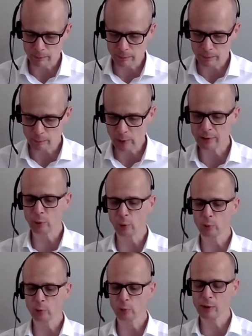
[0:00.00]
whether your
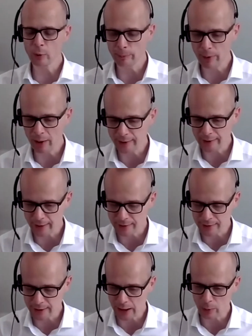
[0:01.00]
buy
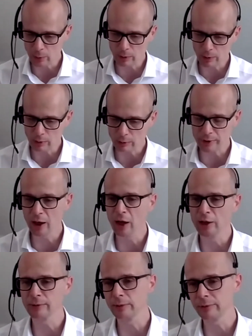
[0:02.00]
case now on
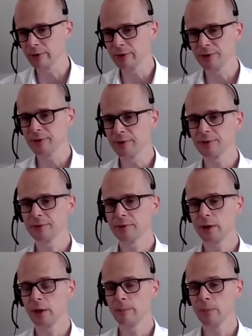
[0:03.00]
Carnival, for instance,
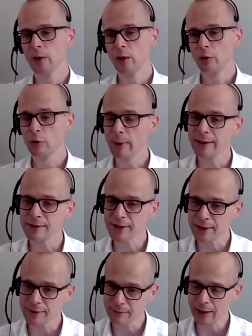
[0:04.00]
remains
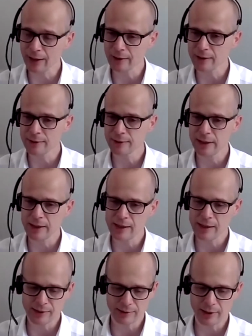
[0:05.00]
as valid,
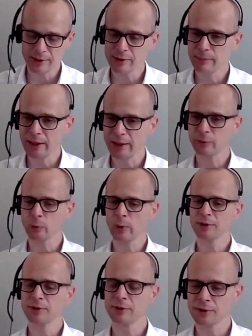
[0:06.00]
it's a meaningful
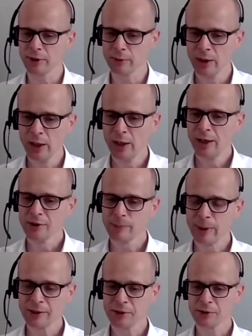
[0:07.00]
question. So
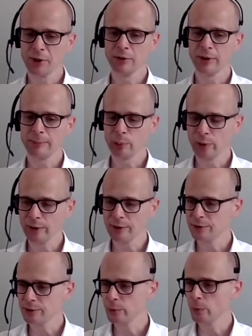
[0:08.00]
managers aren't employed
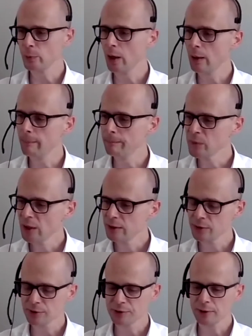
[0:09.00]
to
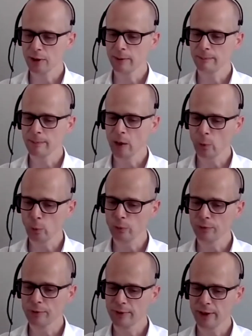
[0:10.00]
just
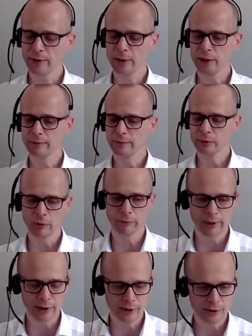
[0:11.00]
hold their nerve and
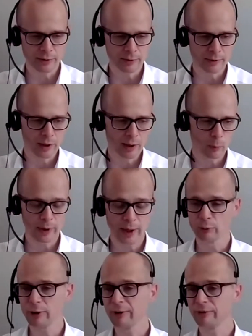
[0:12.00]
conviction without
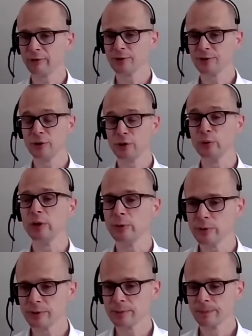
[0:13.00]
reference to new
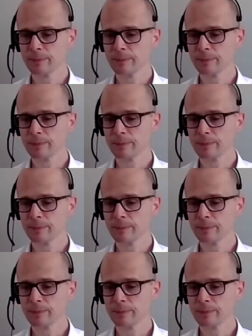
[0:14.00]
news.